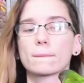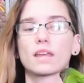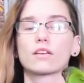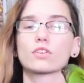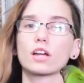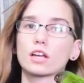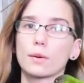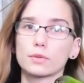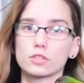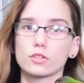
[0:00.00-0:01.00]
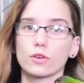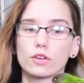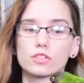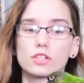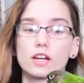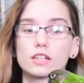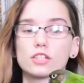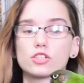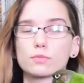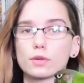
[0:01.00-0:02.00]
And I've got a couple tutorials on how to
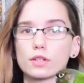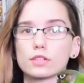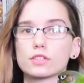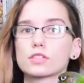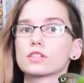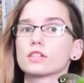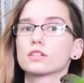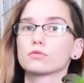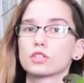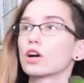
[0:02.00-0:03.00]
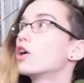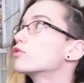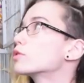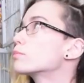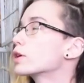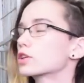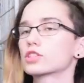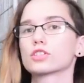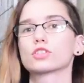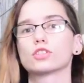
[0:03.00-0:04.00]
teach your birds to recall from
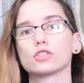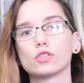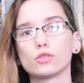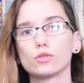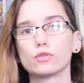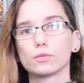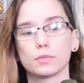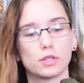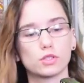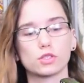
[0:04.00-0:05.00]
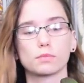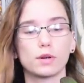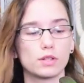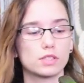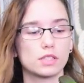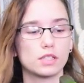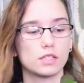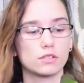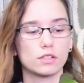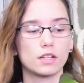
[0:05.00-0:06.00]
perches to you, from person to
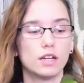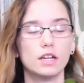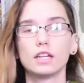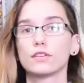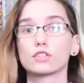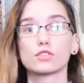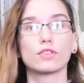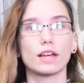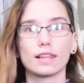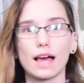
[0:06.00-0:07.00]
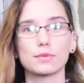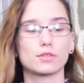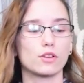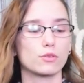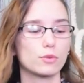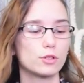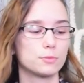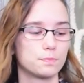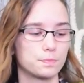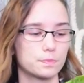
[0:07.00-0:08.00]
person, or even just flying laps around a
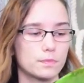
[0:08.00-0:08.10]
room.